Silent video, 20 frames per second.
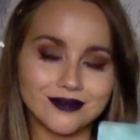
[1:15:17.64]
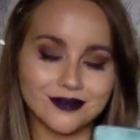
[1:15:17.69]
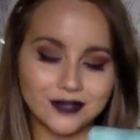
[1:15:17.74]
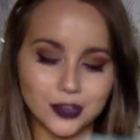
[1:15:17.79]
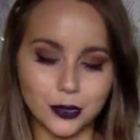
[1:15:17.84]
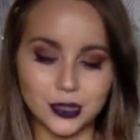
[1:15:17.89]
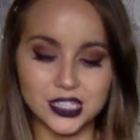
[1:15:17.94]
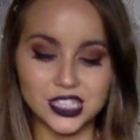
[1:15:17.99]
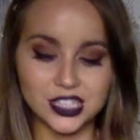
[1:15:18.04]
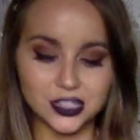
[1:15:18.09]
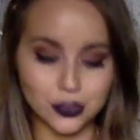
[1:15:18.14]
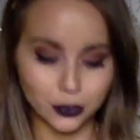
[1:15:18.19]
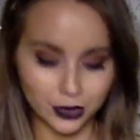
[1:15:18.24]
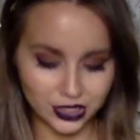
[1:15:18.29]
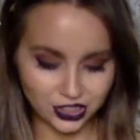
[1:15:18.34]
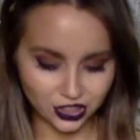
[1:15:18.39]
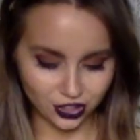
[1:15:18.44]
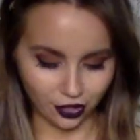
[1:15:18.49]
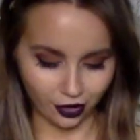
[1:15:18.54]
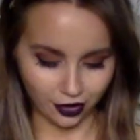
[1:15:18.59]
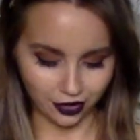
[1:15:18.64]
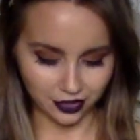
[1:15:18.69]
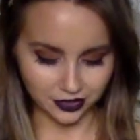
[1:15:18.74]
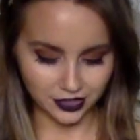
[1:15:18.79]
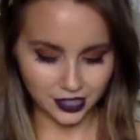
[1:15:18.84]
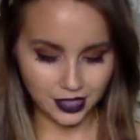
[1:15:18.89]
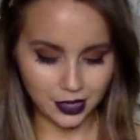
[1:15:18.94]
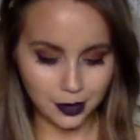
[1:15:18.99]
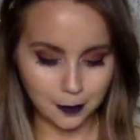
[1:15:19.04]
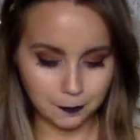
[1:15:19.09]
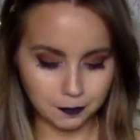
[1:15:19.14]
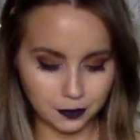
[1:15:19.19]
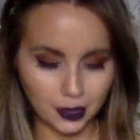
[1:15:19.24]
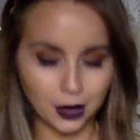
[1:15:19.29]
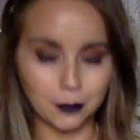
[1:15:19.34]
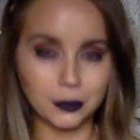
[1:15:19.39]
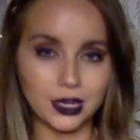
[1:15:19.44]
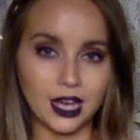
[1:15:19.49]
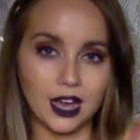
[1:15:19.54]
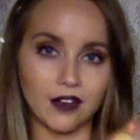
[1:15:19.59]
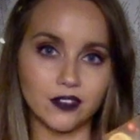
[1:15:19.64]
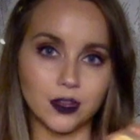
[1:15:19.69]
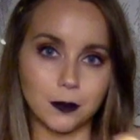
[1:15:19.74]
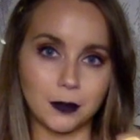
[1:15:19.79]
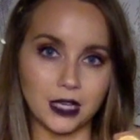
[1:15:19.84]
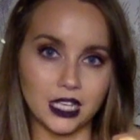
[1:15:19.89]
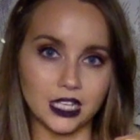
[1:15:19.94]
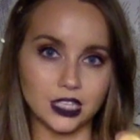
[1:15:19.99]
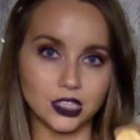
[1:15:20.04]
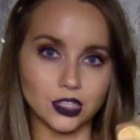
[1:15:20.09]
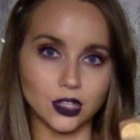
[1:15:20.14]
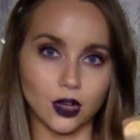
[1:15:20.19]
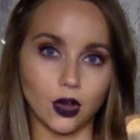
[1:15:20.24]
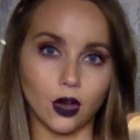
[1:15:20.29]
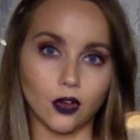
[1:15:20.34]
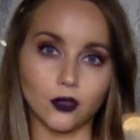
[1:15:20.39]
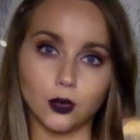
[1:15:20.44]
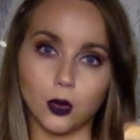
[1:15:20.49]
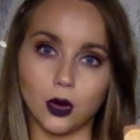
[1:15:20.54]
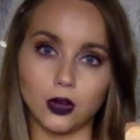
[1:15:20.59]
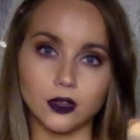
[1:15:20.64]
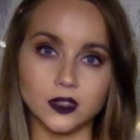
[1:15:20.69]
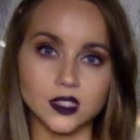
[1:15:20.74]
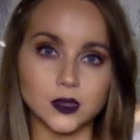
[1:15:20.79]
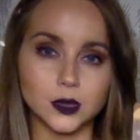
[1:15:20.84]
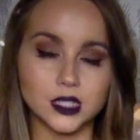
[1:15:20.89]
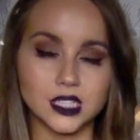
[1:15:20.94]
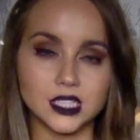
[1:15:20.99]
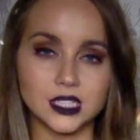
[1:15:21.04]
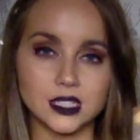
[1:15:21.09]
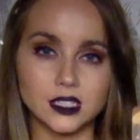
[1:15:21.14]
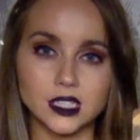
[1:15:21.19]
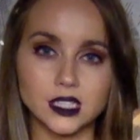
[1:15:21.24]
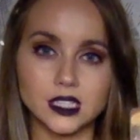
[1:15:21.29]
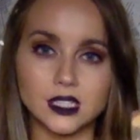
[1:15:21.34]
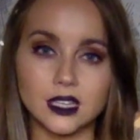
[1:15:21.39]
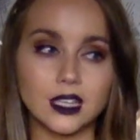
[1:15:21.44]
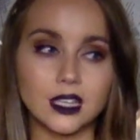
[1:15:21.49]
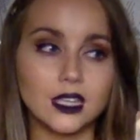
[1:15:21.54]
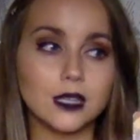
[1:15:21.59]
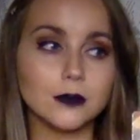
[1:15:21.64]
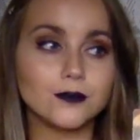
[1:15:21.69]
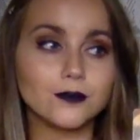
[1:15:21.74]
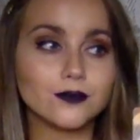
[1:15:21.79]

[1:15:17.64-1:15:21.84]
which is the wish card, and we have the Page of Wands, which is the